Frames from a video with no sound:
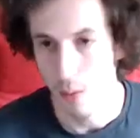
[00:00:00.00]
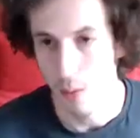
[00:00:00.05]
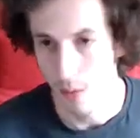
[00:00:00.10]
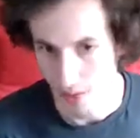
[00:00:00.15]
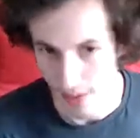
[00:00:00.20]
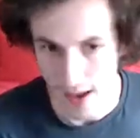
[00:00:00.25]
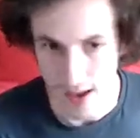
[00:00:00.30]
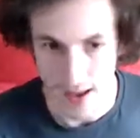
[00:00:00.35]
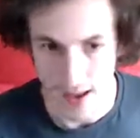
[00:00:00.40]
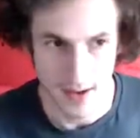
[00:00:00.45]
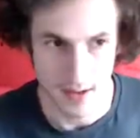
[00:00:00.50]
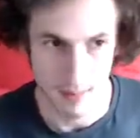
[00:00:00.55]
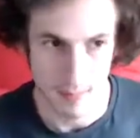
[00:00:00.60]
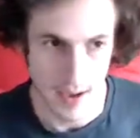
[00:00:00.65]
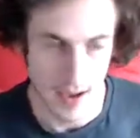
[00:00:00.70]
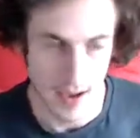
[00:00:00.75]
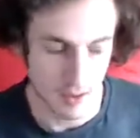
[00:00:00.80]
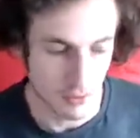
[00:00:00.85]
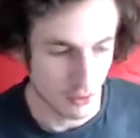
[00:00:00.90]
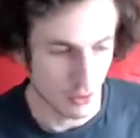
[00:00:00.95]
with that
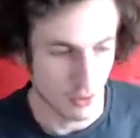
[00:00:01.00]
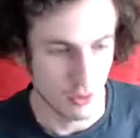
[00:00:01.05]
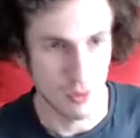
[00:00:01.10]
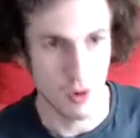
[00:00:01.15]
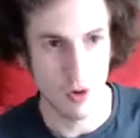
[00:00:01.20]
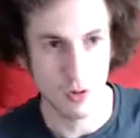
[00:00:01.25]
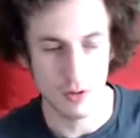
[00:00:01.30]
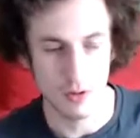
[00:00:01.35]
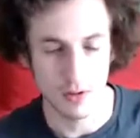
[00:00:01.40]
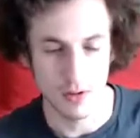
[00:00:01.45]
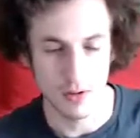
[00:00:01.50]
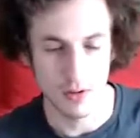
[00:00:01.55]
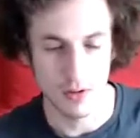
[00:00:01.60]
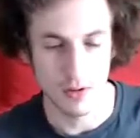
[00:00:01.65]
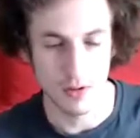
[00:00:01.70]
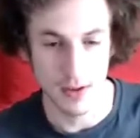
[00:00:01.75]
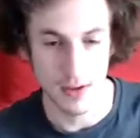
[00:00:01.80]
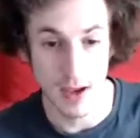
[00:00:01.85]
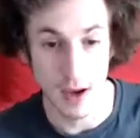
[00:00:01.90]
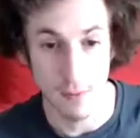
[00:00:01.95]
heading back to
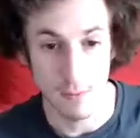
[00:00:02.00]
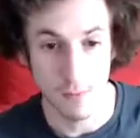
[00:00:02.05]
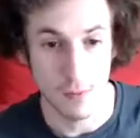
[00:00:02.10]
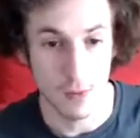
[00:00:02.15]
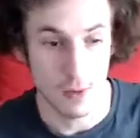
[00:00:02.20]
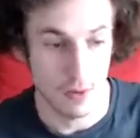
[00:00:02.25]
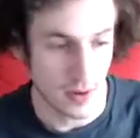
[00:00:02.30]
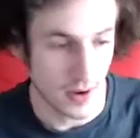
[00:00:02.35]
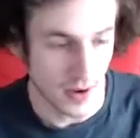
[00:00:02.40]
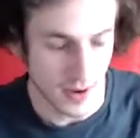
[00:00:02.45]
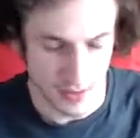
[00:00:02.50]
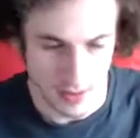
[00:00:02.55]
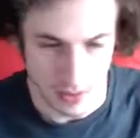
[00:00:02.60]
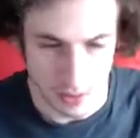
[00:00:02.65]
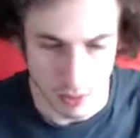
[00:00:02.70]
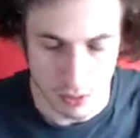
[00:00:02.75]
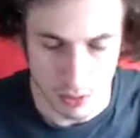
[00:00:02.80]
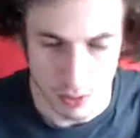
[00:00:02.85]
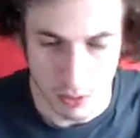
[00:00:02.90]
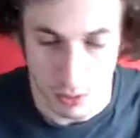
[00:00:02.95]
Oakland, California, and the
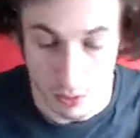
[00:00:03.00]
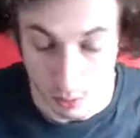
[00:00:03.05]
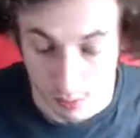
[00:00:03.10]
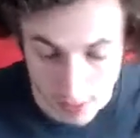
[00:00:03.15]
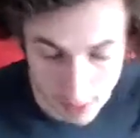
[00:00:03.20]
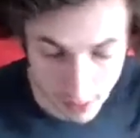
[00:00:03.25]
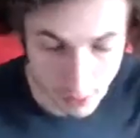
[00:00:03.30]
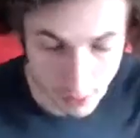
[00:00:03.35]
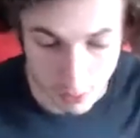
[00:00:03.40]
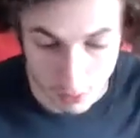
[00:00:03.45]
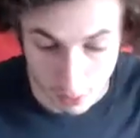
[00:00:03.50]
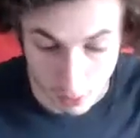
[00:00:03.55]
Oracle Arena.